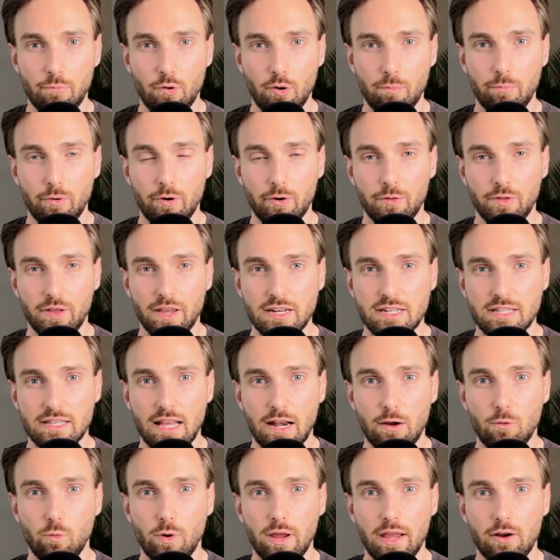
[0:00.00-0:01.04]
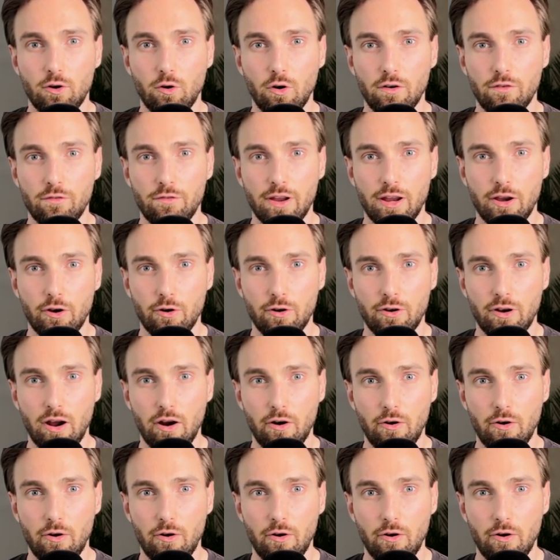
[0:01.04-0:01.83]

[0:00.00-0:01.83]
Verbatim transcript: properties that we configured